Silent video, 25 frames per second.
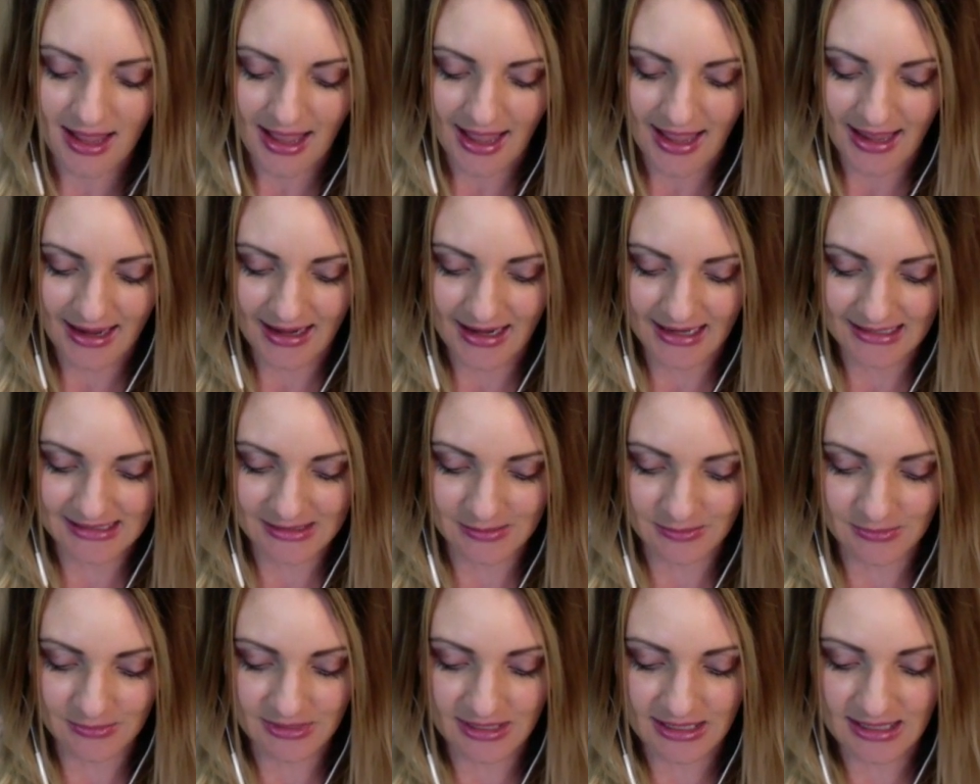And as
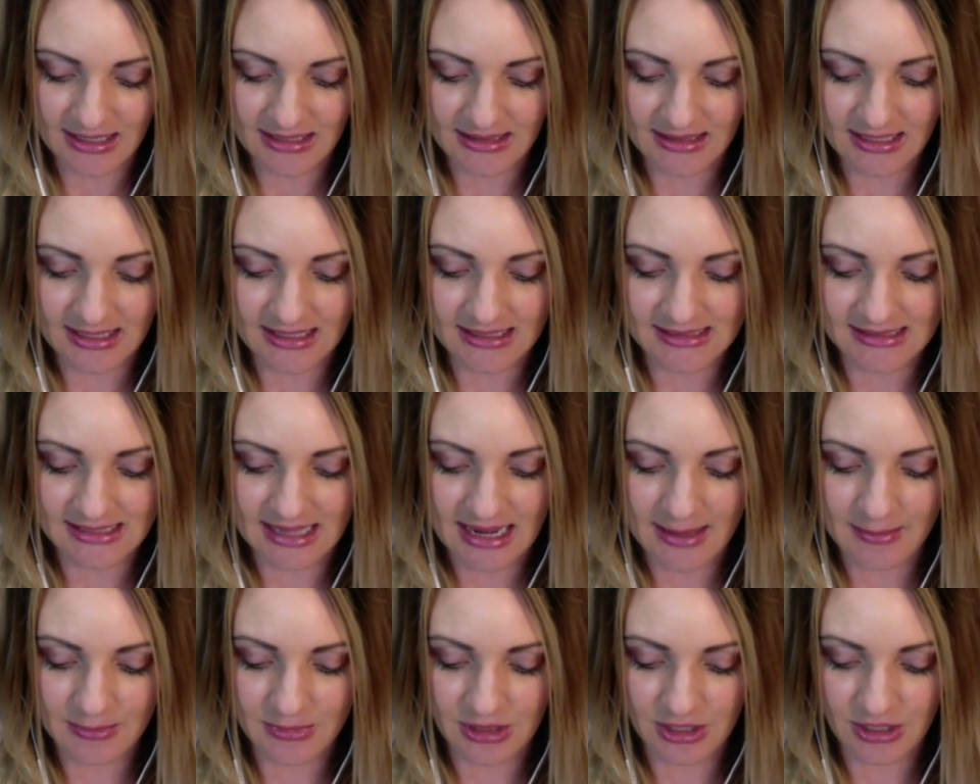I'm reading this,
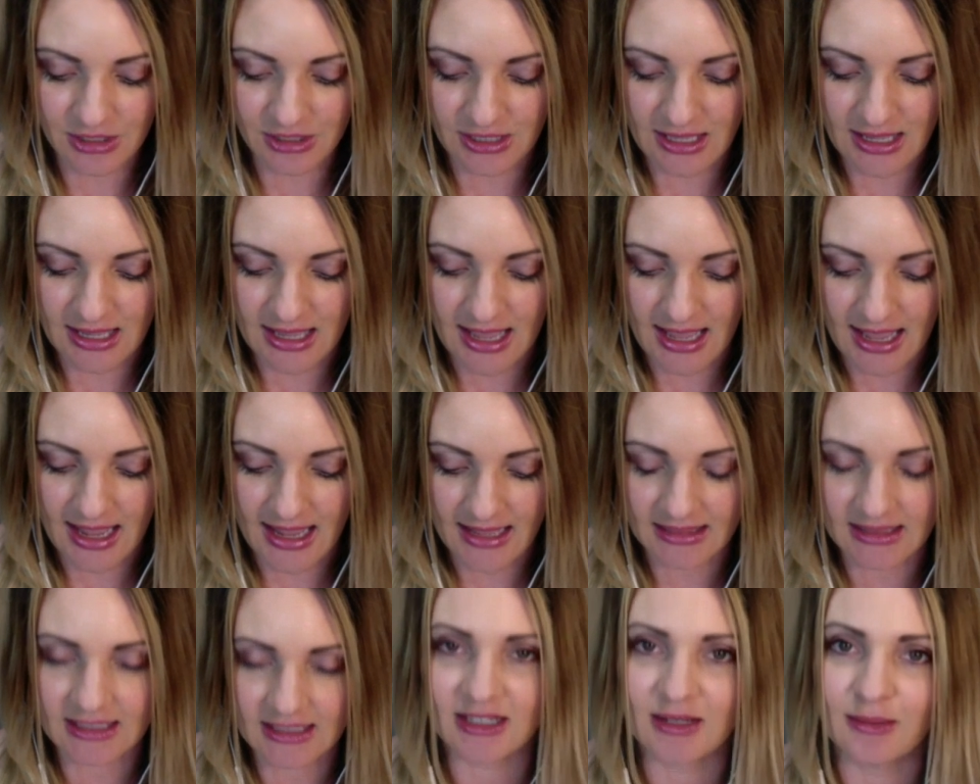I'm looking
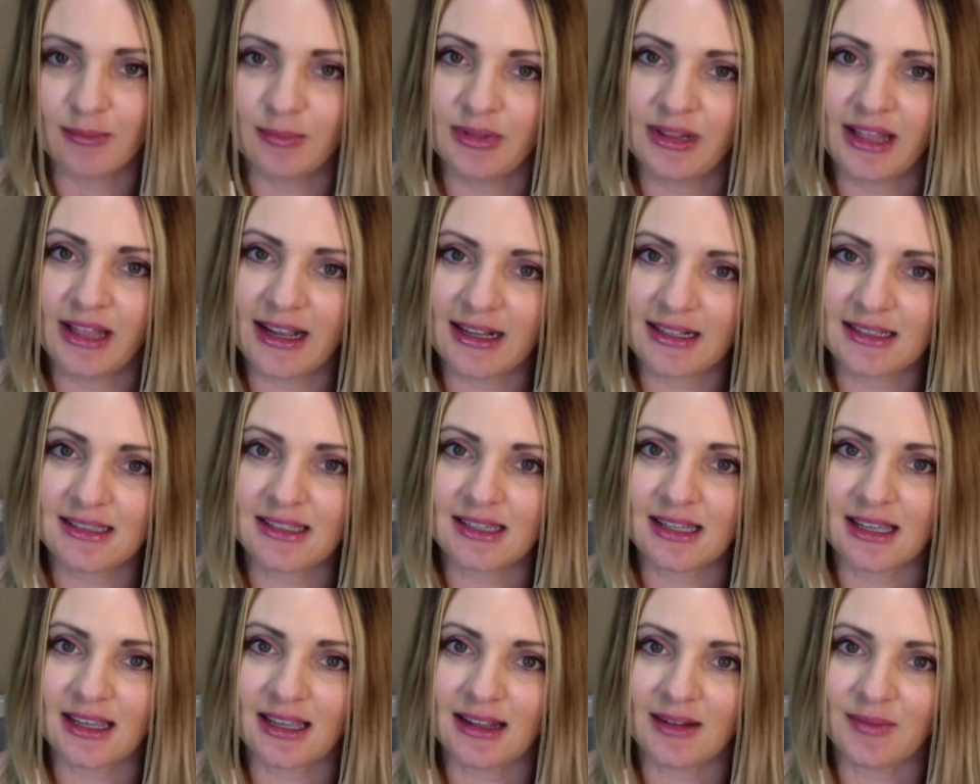at the
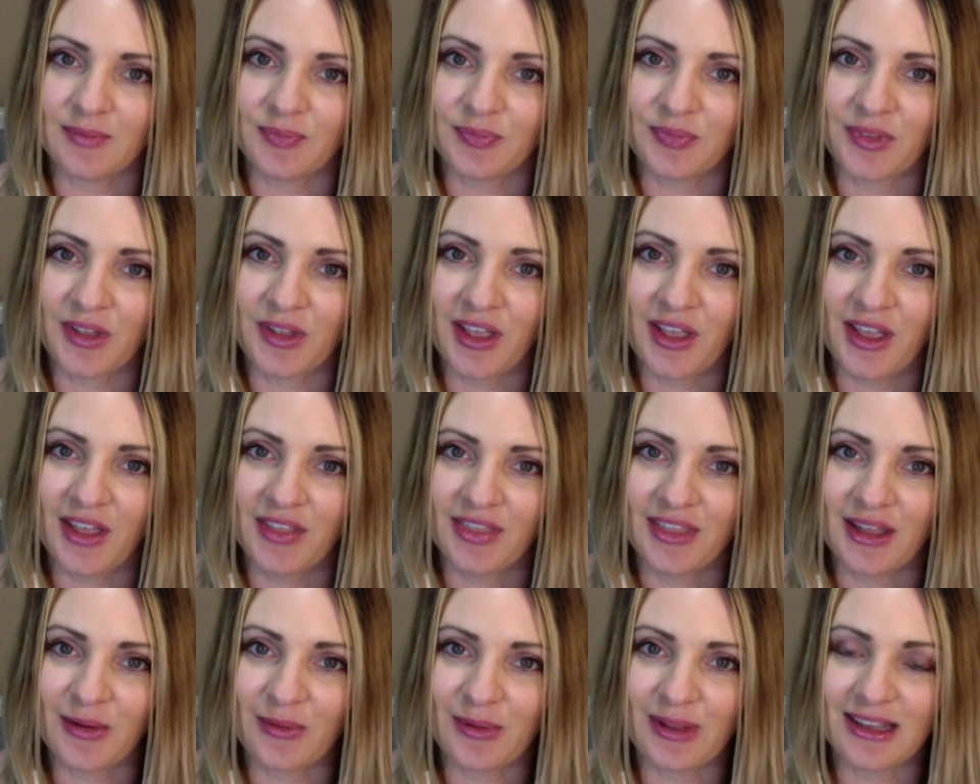complexity
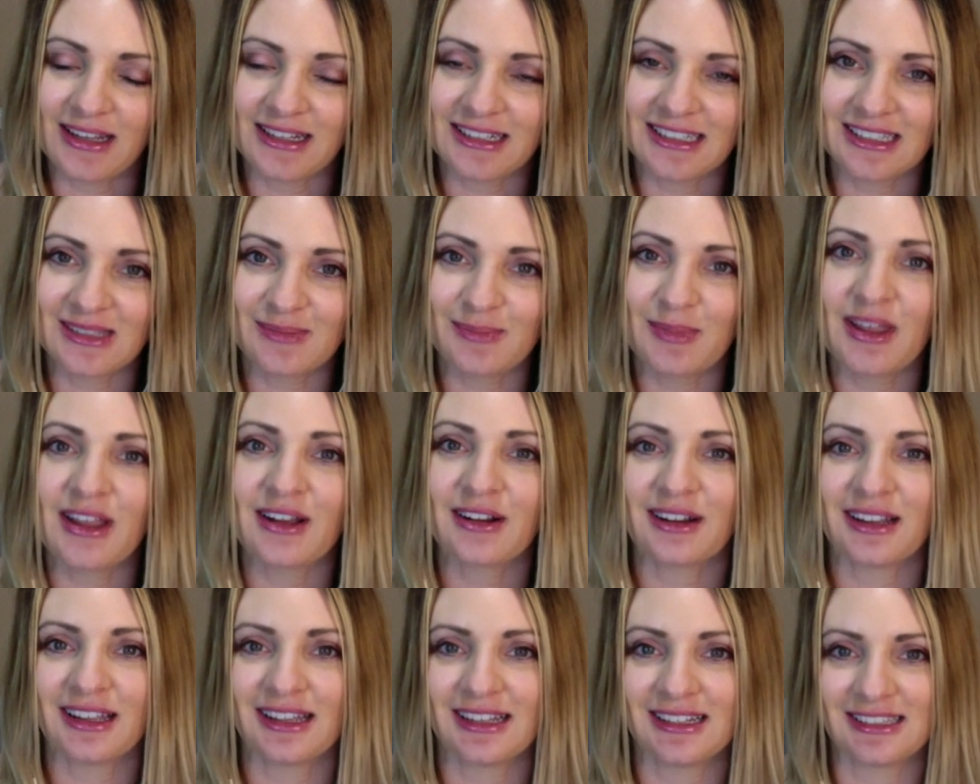that we
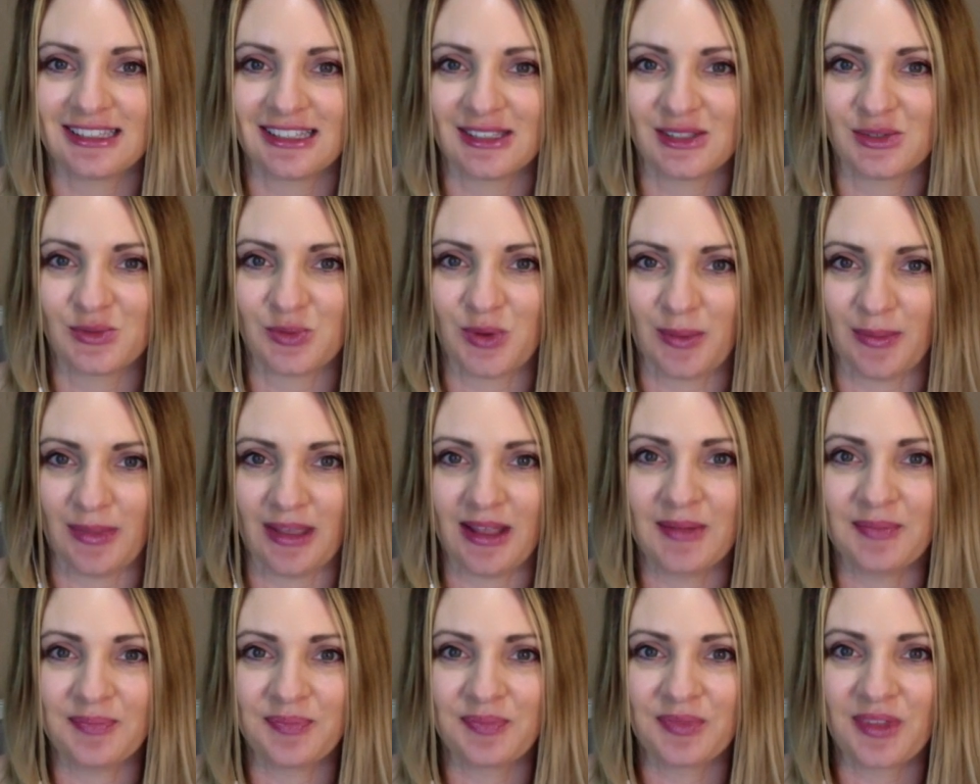experience as
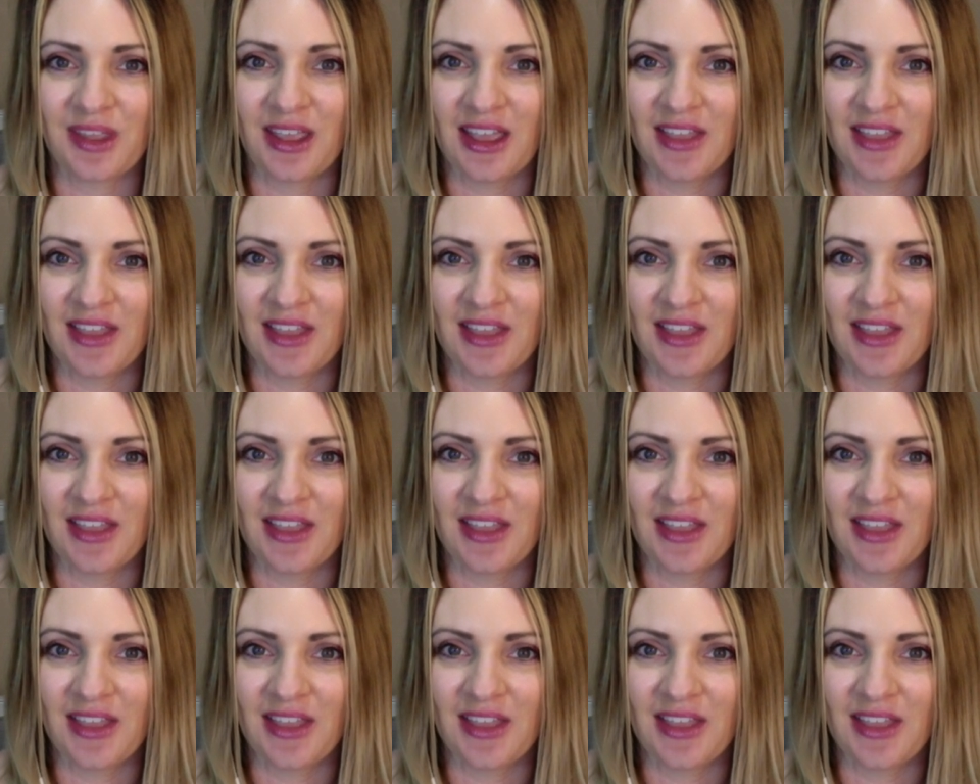women,